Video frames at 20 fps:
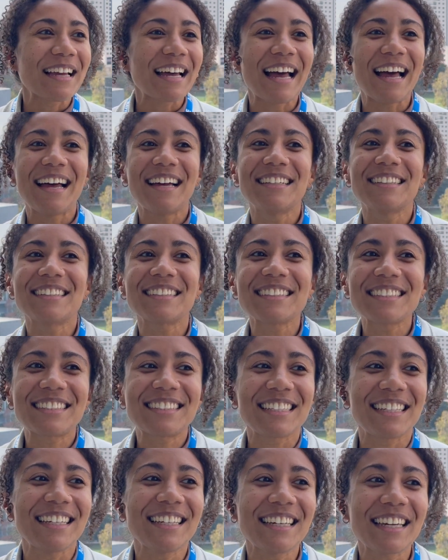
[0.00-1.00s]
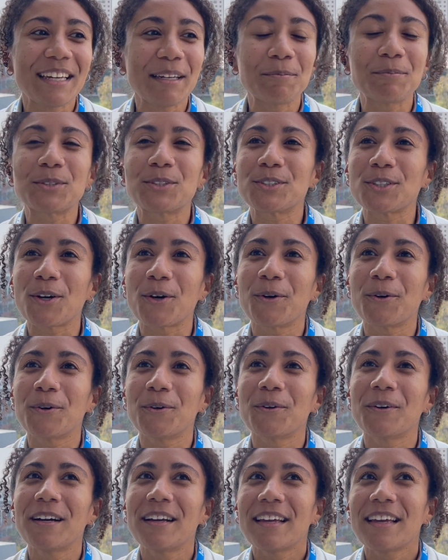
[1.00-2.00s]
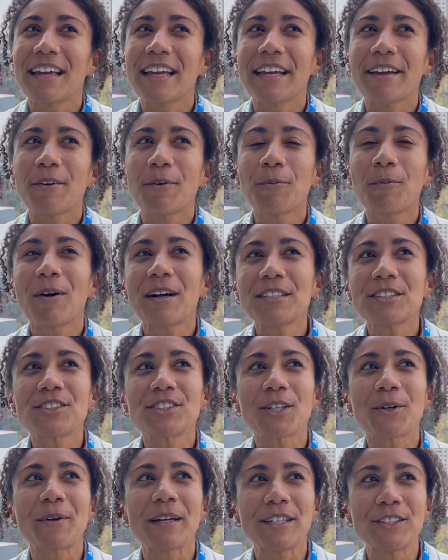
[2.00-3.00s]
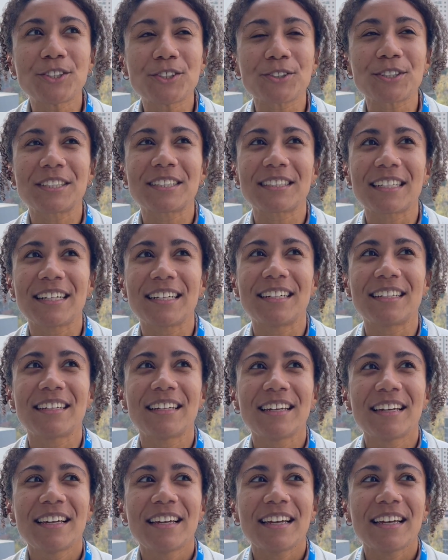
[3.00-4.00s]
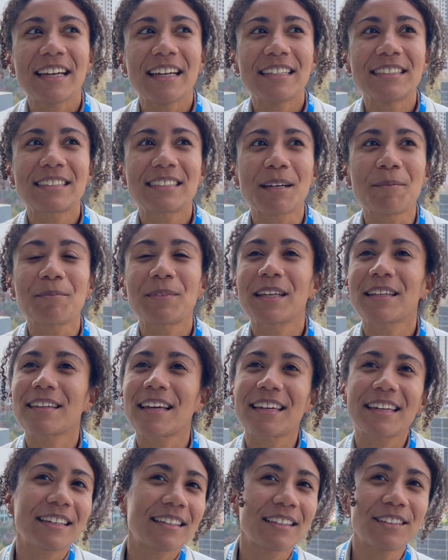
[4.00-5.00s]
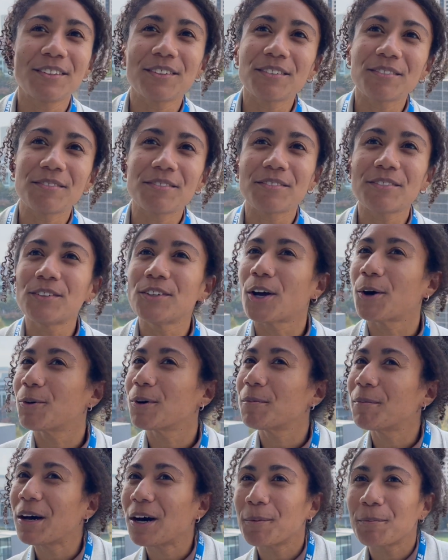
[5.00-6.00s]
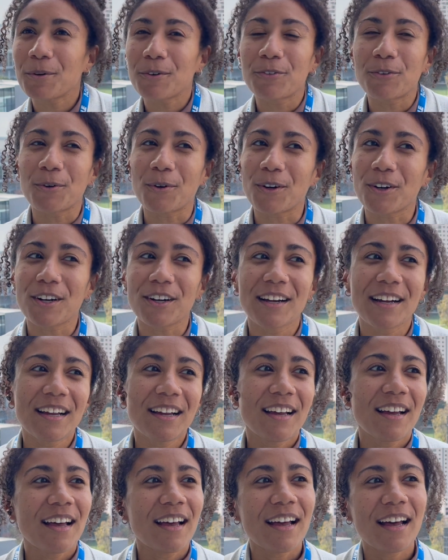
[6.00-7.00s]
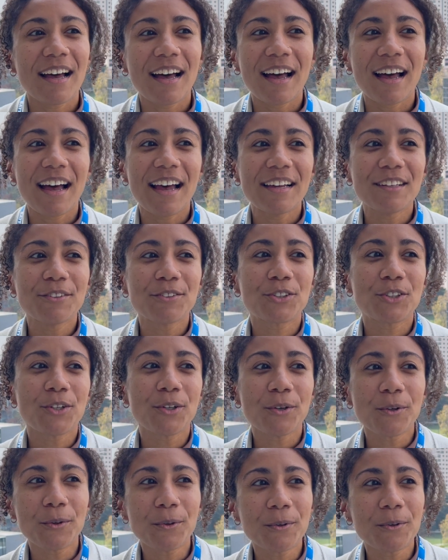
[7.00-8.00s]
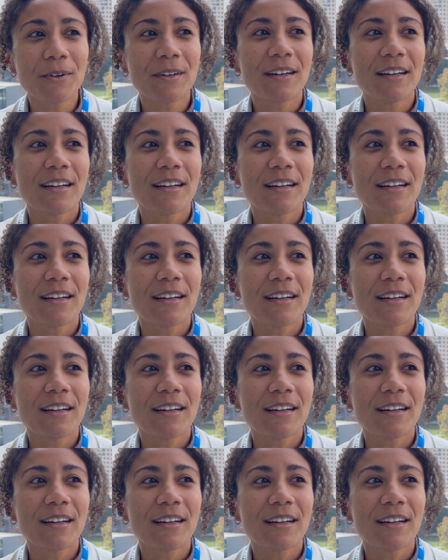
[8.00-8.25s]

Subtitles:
And seeing him so interested in something that he didn't know about before, and two,